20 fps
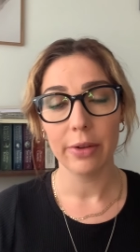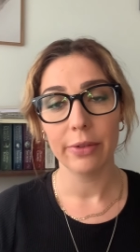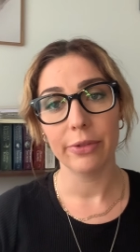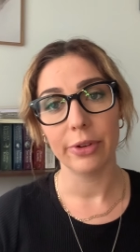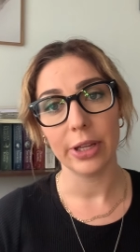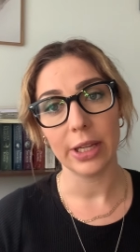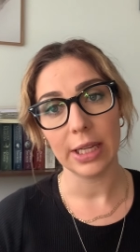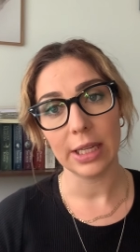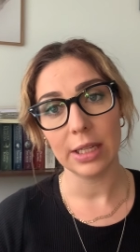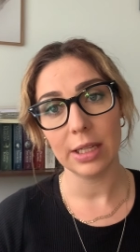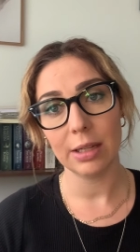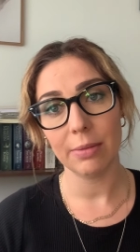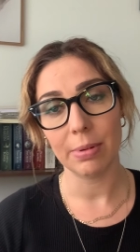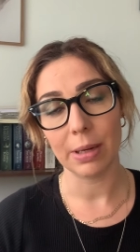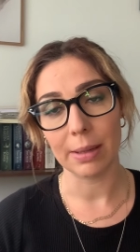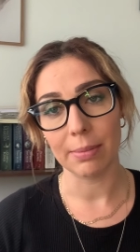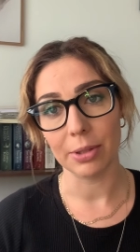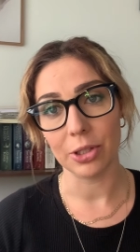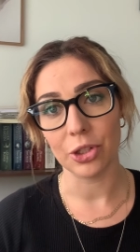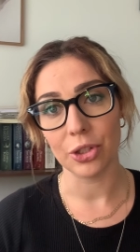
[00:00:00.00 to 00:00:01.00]
for indie
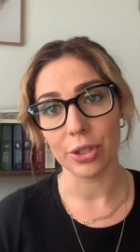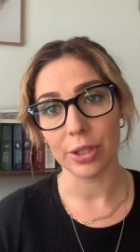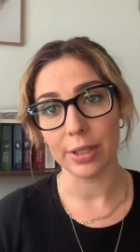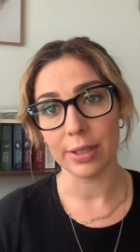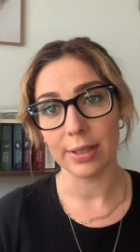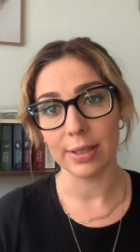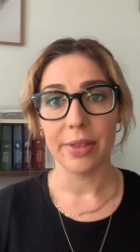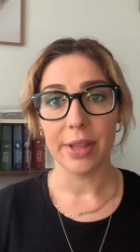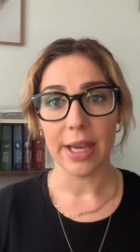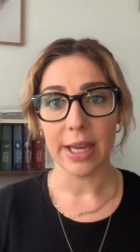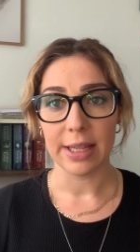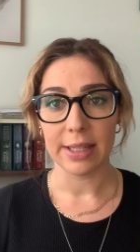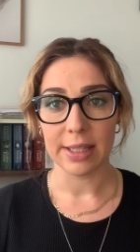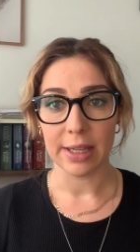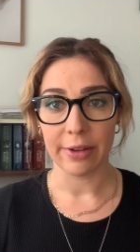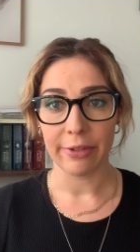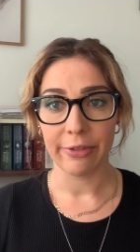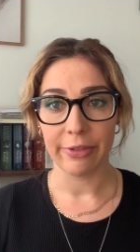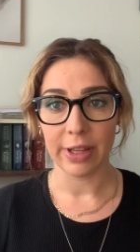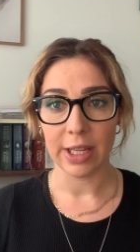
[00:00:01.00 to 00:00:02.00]
publishers there's
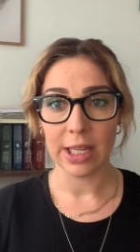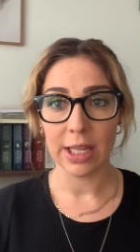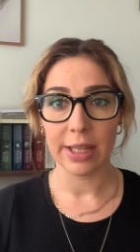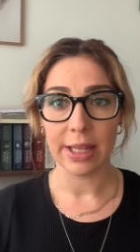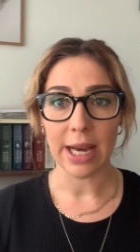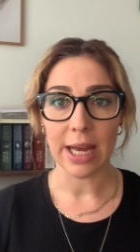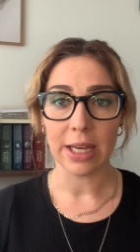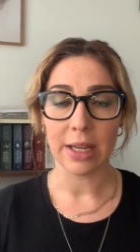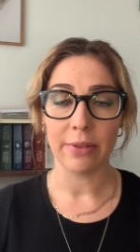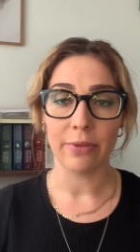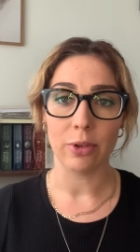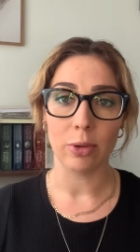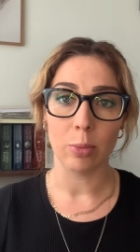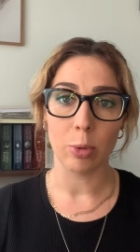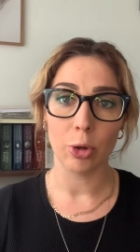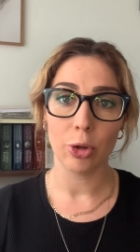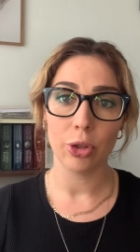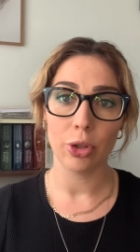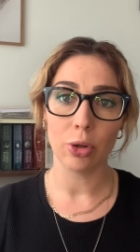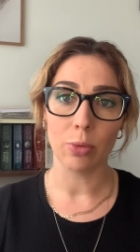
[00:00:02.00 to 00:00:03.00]
a fear that if you
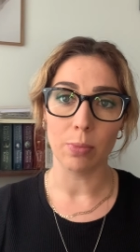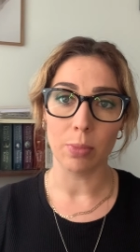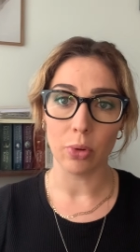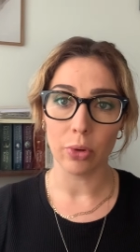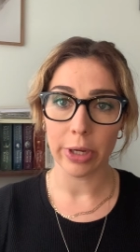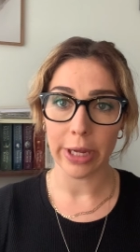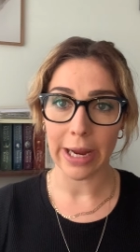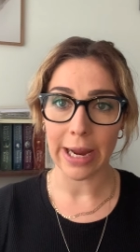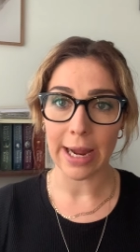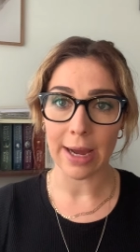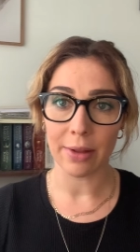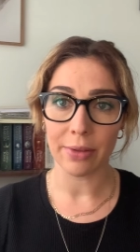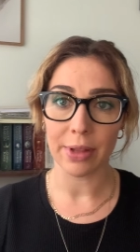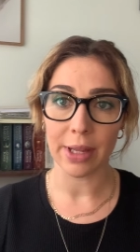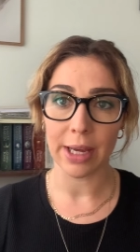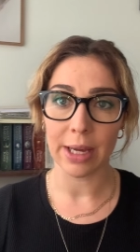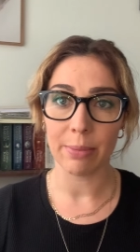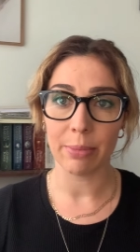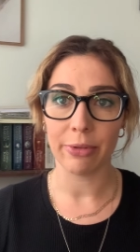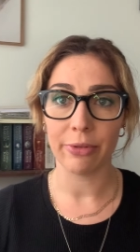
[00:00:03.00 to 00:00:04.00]
put your book out
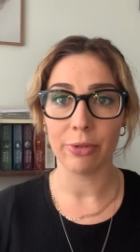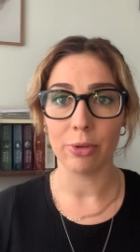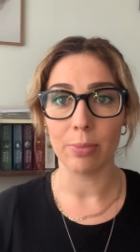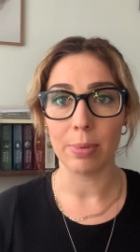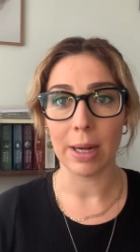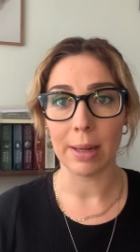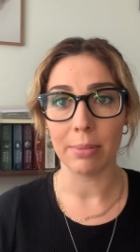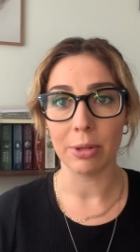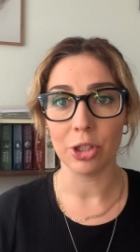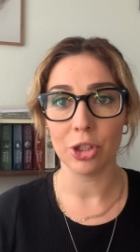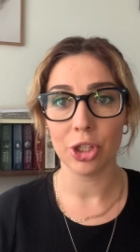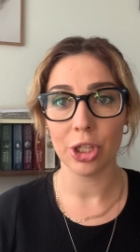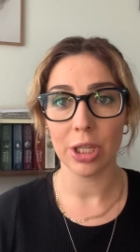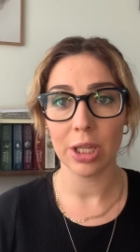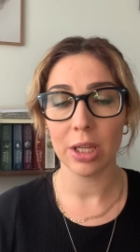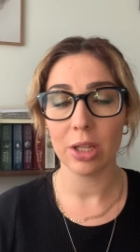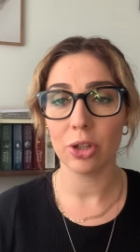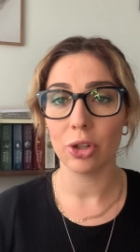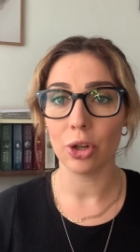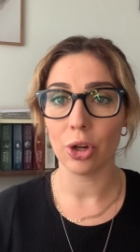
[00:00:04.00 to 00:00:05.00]
there before
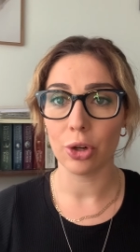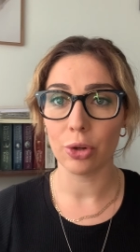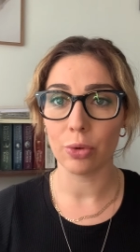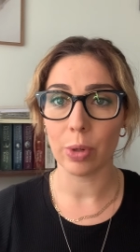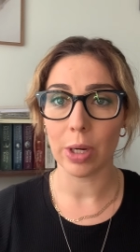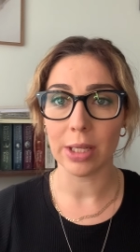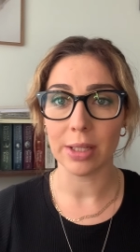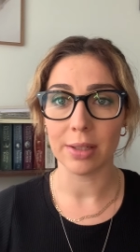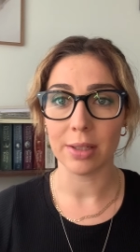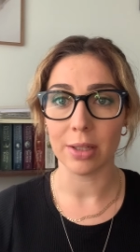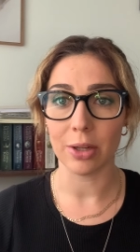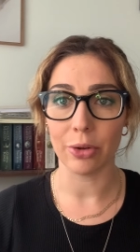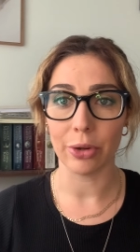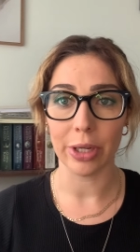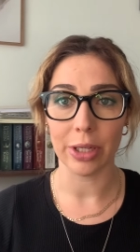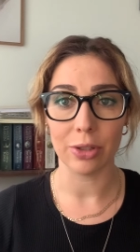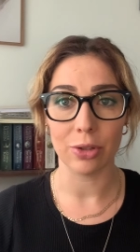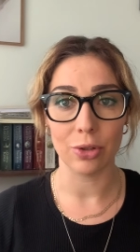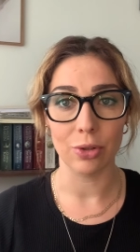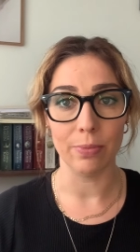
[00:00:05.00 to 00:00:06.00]
publishing it no one's
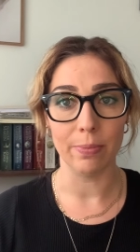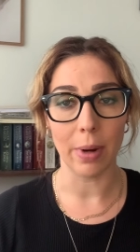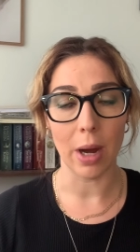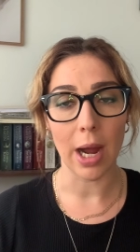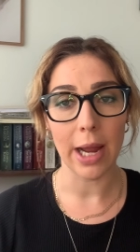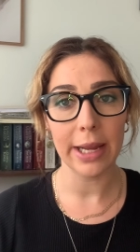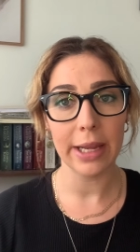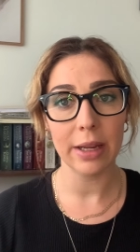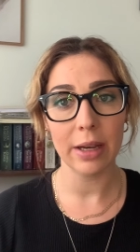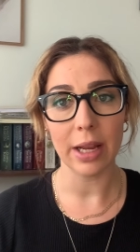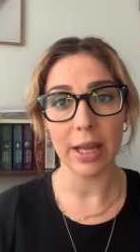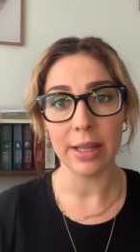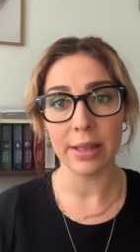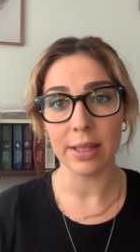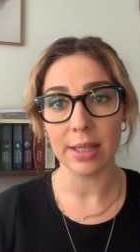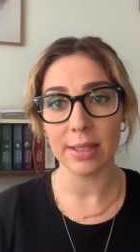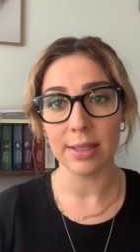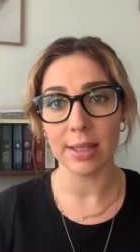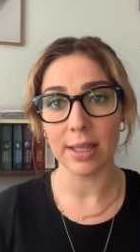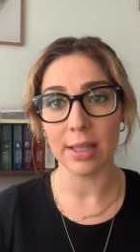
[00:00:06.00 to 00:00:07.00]
going to buy it
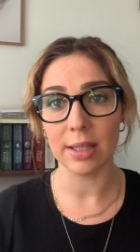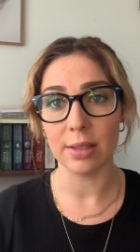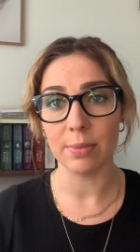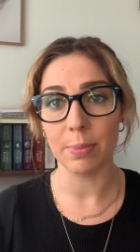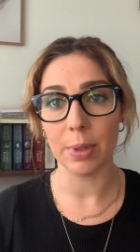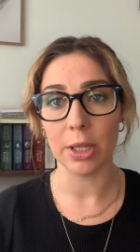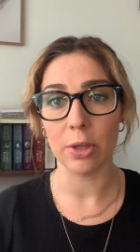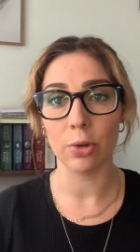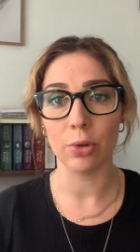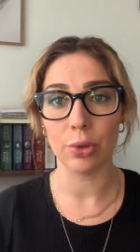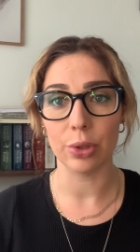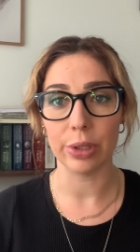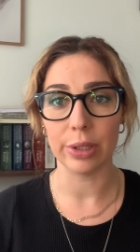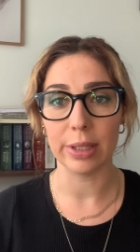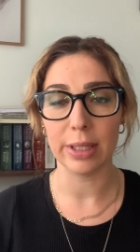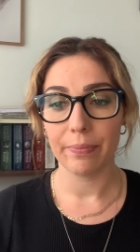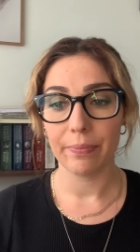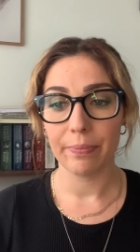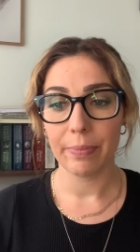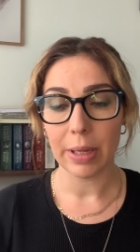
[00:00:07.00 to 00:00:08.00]
and this is
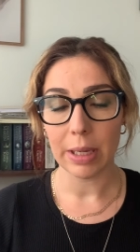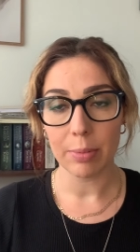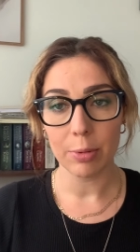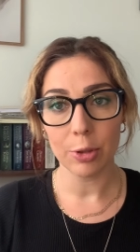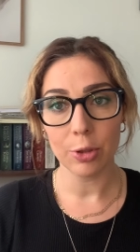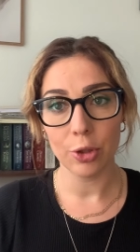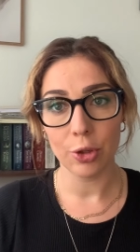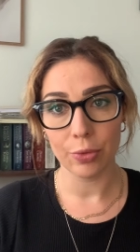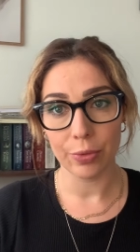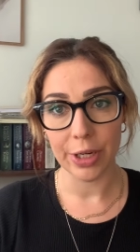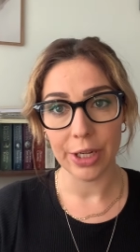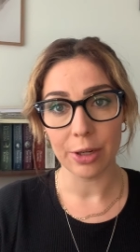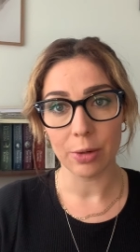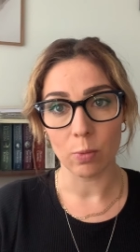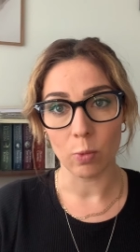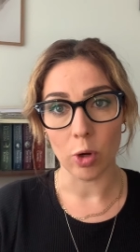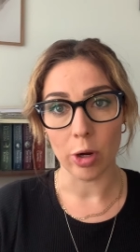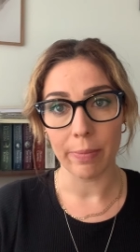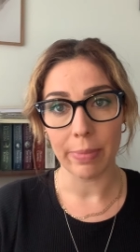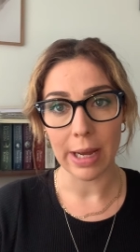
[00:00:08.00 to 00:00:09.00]
because people who read
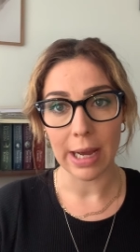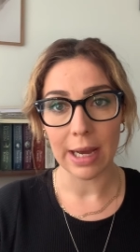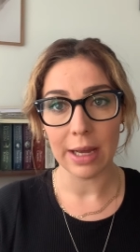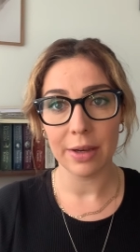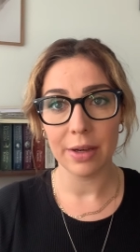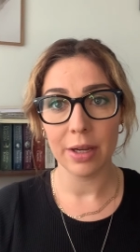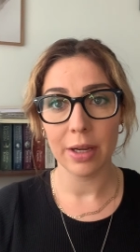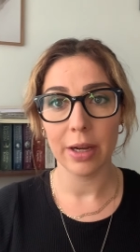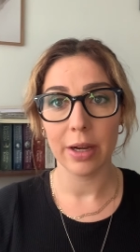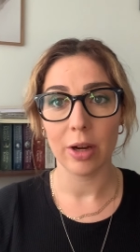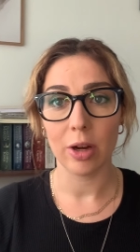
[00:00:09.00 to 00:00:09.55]
on Wattpad